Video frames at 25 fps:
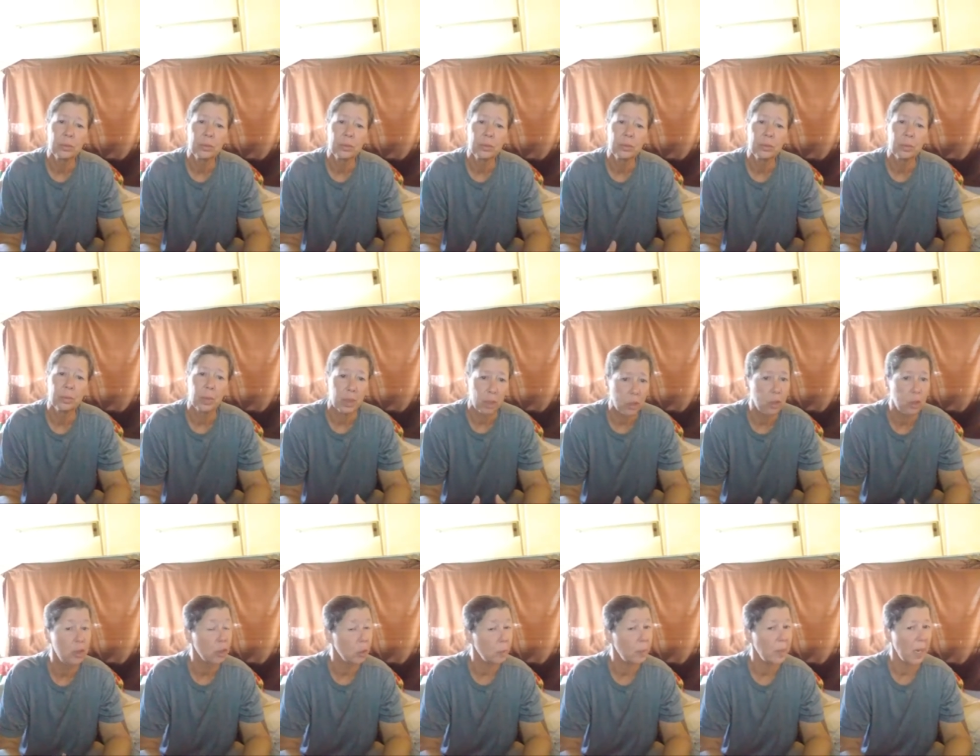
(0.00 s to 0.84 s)
But you
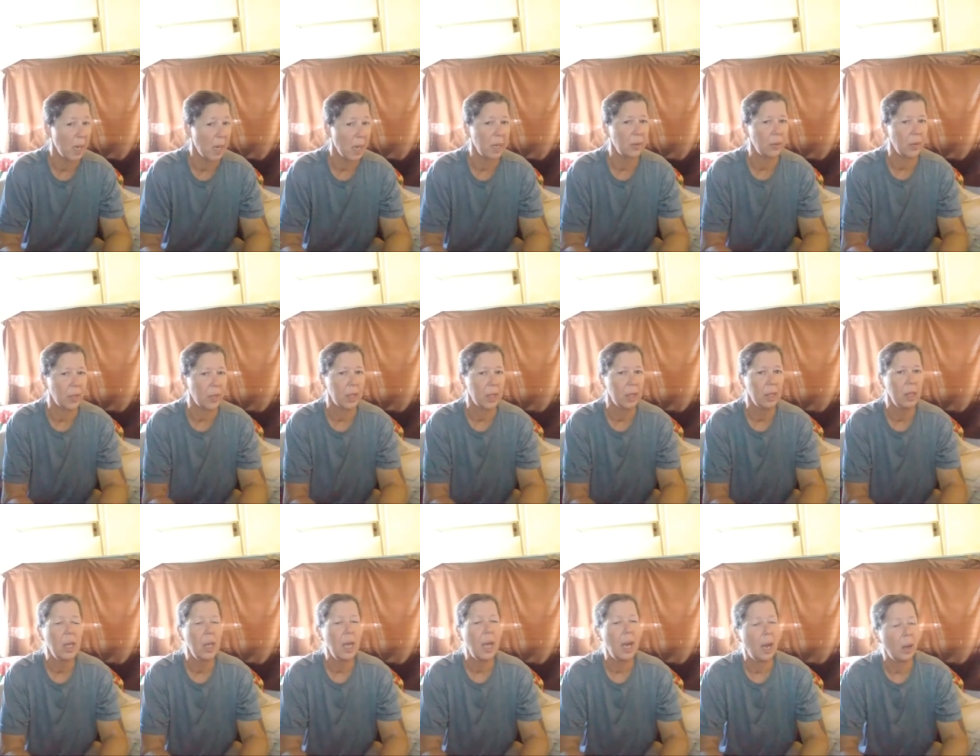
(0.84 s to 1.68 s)
should be angry.
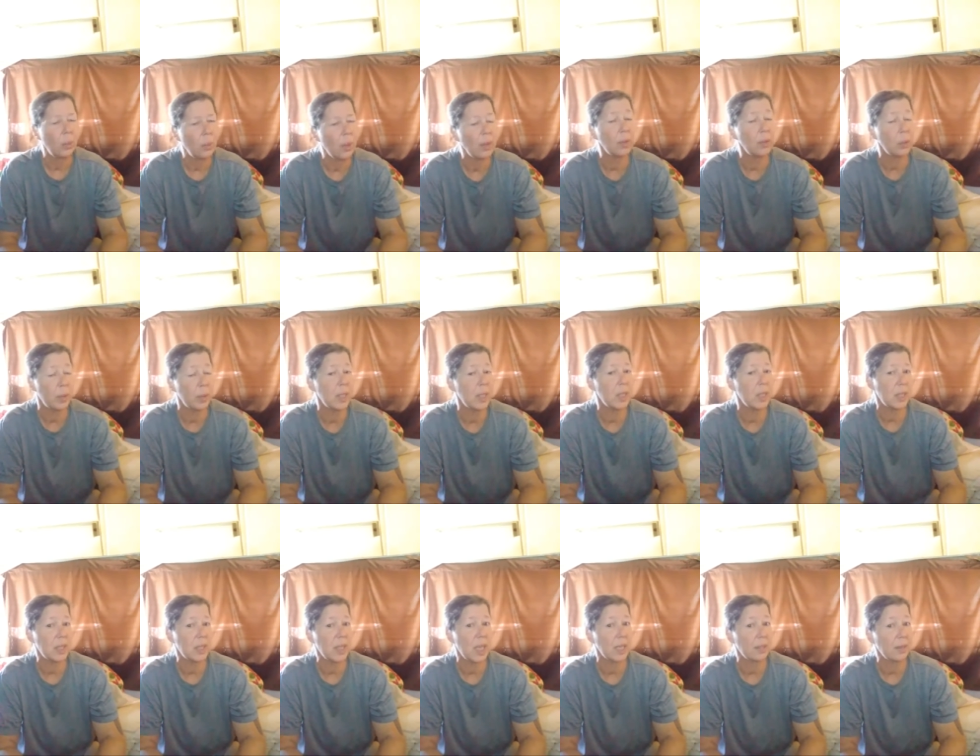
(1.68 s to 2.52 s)
However, we need to
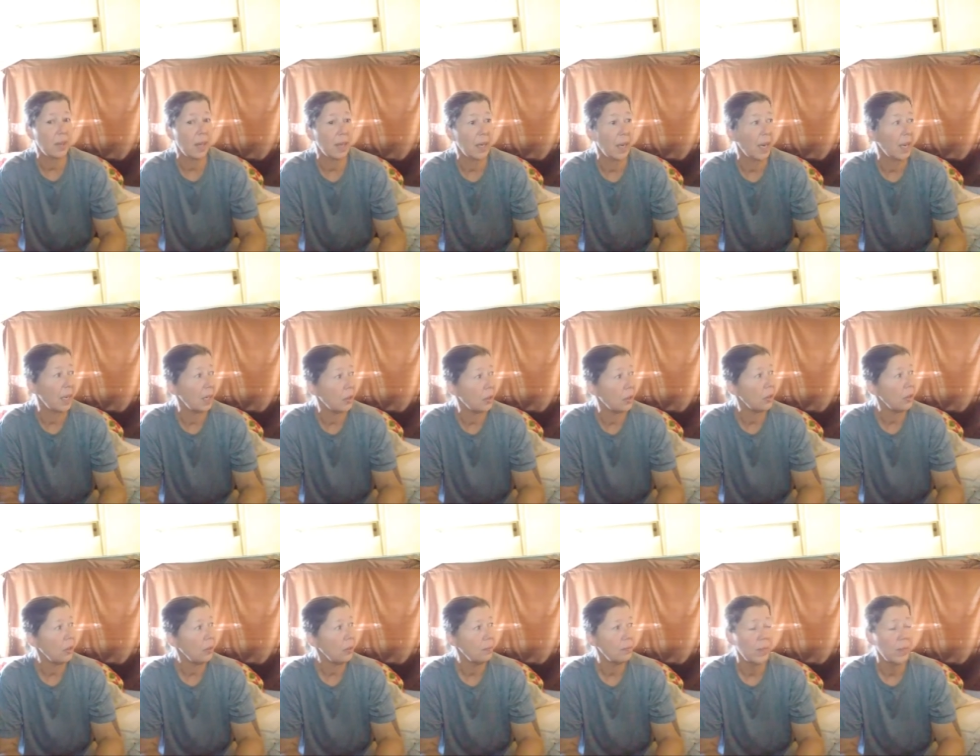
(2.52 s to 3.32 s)
take that anger